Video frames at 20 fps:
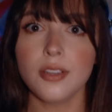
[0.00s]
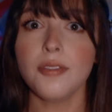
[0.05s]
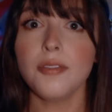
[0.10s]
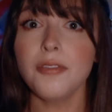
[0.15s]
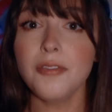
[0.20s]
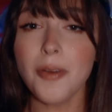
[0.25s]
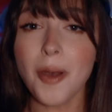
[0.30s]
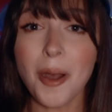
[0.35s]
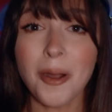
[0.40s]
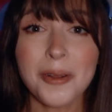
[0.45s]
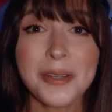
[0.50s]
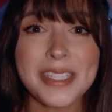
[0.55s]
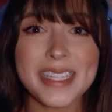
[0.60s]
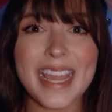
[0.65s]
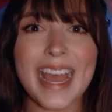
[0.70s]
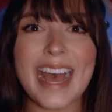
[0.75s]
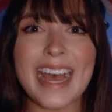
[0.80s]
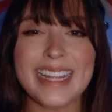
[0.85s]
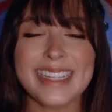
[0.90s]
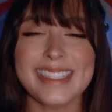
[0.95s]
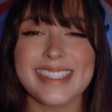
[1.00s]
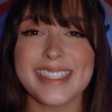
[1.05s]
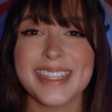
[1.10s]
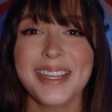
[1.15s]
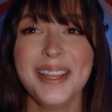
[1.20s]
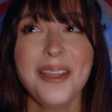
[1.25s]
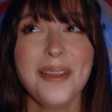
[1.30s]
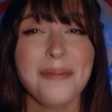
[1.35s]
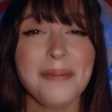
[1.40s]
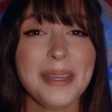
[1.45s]
Vote yes,
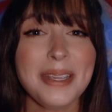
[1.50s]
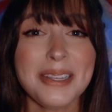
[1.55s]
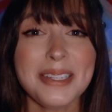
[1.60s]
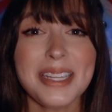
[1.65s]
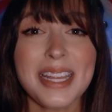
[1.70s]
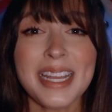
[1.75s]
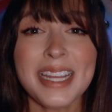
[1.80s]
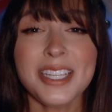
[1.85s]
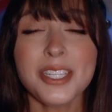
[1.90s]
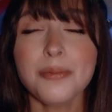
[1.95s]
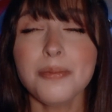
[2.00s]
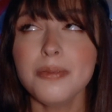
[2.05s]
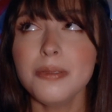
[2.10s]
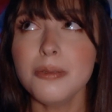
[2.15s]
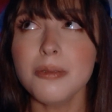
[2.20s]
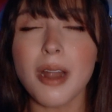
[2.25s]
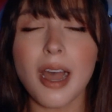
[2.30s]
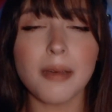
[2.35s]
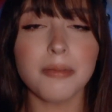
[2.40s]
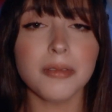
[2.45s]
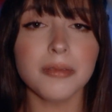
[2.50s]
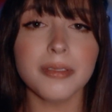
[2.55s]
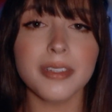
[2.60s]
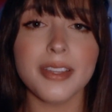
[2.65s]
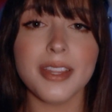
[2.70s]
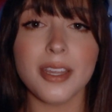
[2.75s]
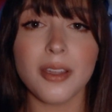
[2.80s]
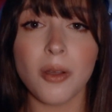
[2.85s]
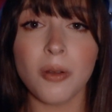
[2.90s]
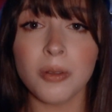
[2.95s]
because it is probably
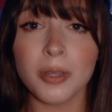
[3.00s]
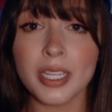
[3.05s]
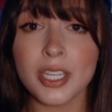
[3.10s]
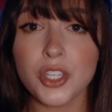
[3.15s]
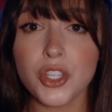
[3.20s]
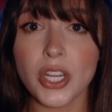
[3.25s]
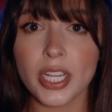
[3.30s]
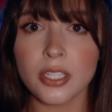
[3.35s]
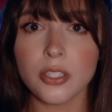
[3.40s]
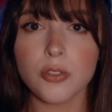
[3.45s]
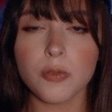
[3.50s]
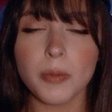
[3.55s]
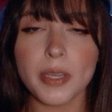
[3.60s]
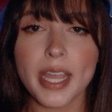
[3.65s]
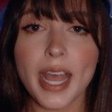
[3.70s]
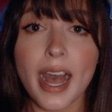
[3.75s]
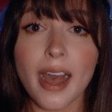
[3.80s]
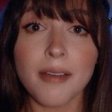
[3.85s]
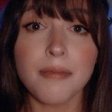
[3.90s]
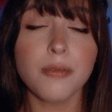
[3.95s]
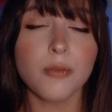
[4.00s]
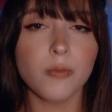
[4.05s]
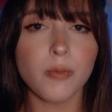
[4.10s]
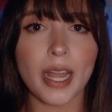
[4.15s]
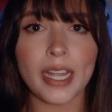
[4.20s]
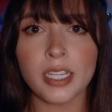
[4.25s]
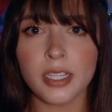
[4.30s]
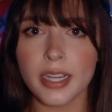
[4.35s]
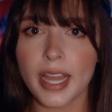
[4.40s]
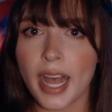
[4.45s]
the only chance we have
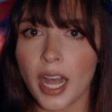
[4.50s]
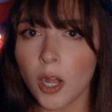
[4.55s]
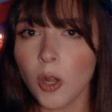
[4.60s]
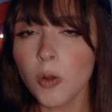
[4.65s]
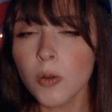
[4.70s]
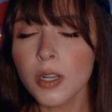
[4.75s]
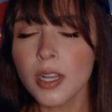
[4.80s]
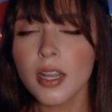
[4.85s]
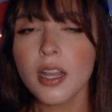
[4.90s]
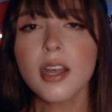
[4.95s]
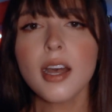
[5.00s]
right now